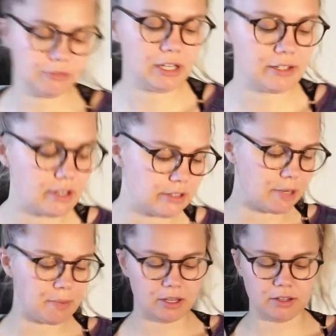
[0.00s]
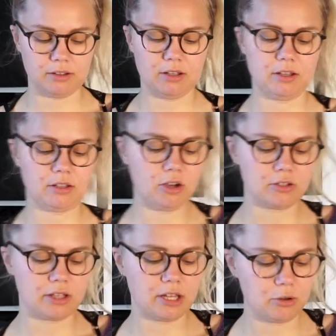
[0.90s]
really excited about
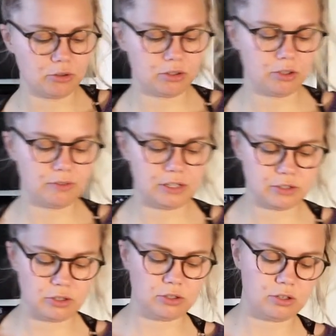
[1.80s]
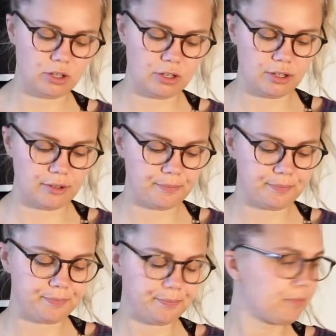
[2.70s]
casting that on, hopefully soon.
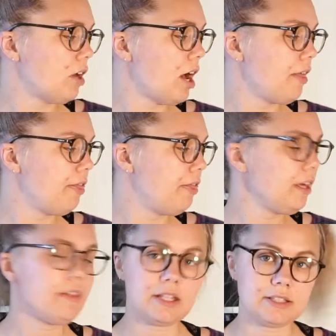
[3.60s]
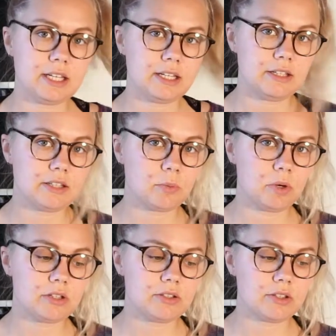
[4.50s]
I think that's it knitting
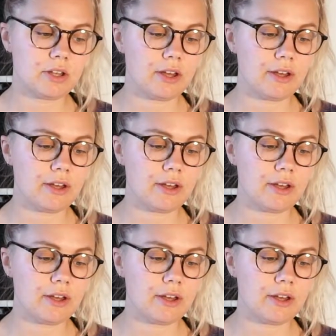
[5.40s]
wise.